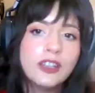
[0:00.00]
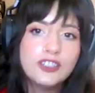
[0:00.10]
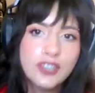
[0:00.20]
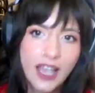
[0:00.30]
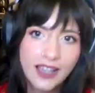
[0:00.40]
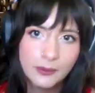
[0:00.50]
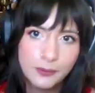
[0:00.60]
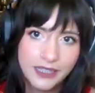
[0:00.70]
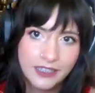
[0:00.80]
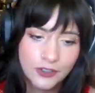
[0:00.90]
To Jack's
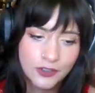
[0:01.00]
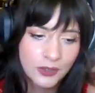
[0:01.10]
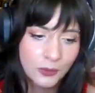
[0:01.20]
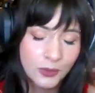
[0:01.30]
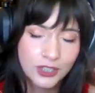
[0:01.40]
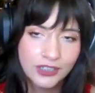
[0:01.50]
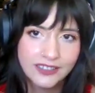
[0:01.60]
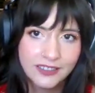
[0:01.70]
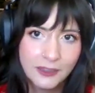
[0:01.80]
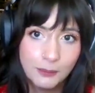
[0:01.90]
Beach, which
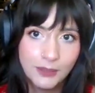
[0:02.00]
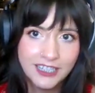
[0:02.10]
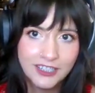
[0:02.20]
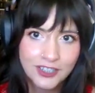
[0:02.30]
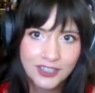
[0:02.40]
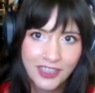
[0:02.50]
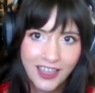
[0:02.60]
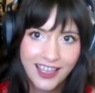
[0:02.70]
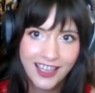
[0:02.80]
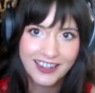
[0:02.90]
is the beach
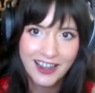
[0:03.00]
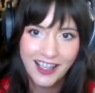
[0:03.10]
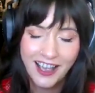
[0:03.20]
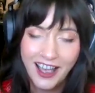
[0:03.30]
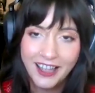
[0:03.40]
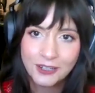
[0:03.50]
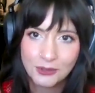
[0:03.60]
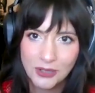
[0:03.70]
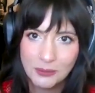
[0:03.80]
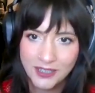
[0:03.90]
that I
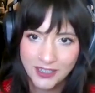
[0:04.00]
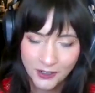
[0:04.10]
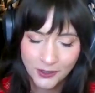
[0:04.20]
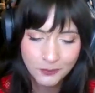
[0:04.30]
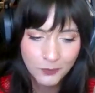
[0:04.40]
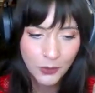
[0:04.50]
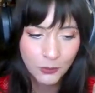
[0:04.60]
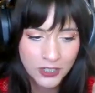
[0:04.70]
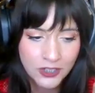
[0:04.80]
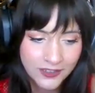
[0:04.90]
grew up near,
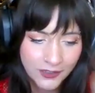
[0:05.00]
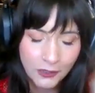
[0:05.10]
which is